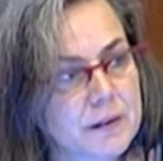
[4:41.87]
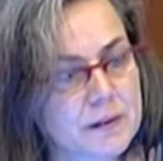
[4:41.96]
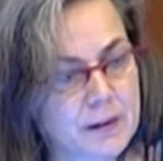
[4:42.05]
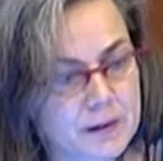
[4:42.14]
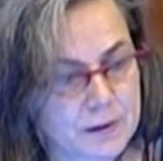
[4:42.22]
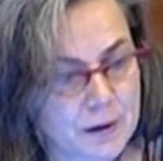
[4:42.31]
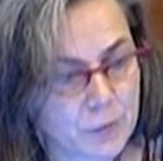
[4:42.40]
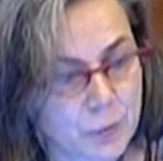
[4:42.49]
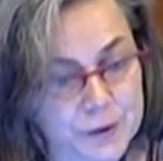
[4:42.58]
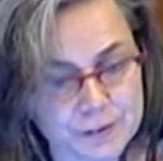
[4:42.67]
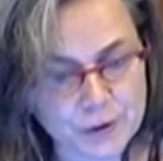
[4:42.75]
uh, and, and,
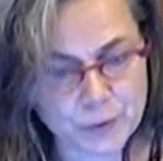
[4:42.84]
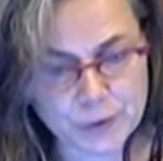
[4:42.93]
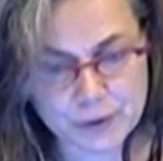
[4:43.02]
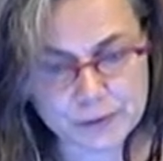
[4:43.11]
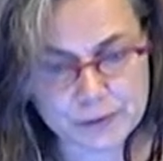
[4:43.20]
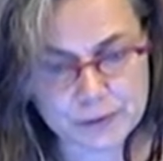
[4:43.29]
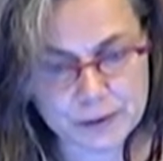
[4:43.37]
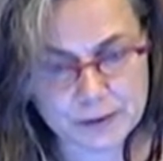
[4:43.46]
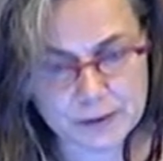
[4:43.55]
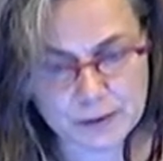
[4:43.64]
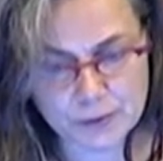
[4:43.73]
and what is going on in,
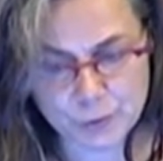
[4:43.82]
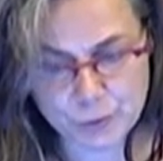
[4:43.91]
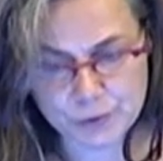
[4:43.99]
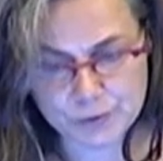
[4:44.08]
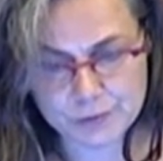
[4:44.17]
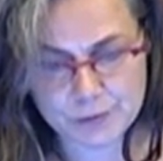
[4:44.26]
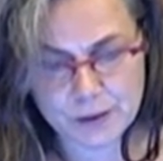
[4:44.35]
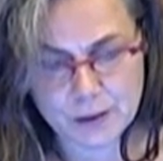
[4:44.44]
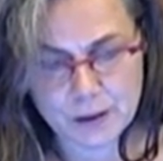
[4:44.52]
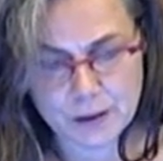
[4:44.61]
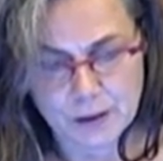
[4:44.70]
in, in the world.
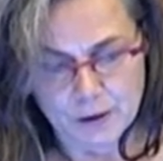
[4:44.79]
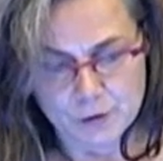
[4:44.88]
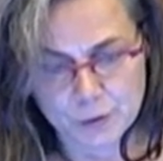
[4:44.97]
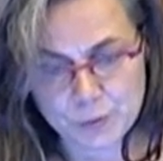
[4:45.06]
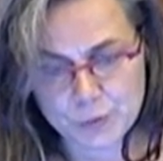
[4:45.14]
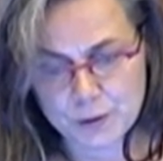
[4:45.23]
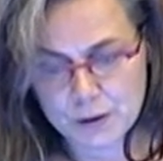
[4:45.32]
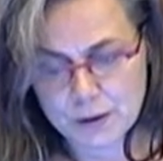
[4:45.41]
So